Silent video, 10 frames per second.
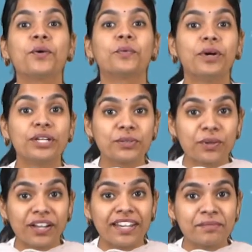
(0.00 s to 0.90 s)
Were you
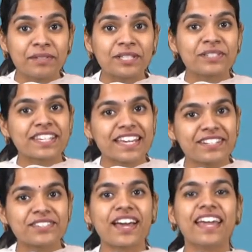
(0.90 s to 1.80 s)
all able to say
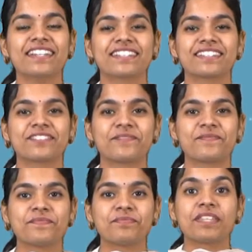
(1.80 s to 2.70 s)
it right?
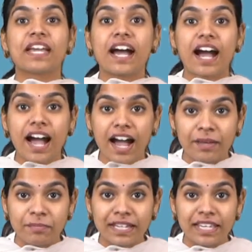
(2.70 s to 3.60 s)
I
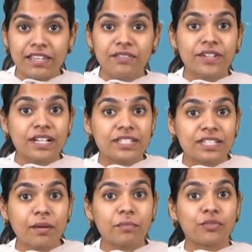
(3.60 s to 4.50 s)
believe
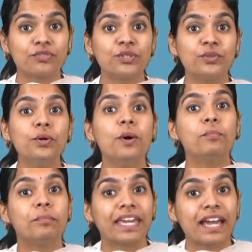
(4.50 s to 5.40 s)
some of you
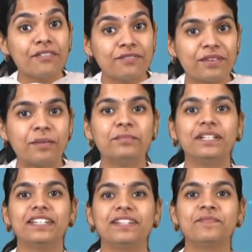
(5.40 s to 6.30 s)
may have
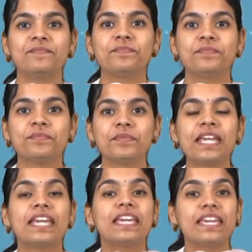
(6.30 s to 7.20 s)
fumbled.
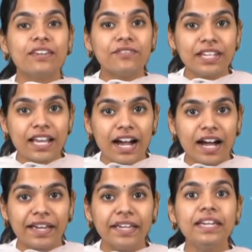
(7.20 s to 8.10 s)
Even
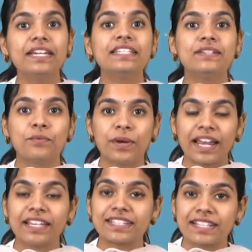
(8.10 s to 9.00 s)
I, when
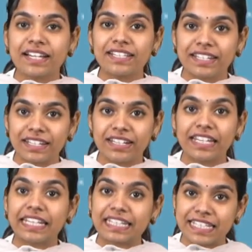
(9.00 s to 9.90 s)
I started
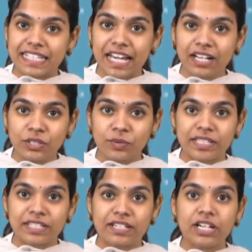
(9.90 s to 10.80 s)
learning this tongue
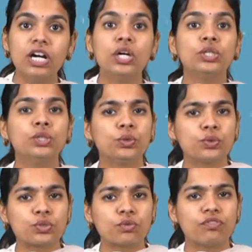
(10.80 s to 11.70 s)
twister,
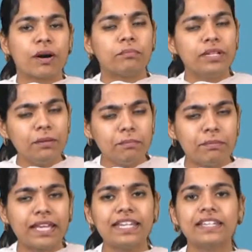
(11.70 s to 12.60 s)
used to fumble
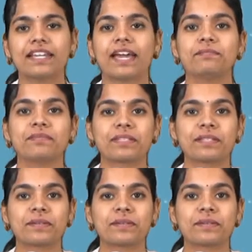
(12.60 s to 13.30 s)
many times.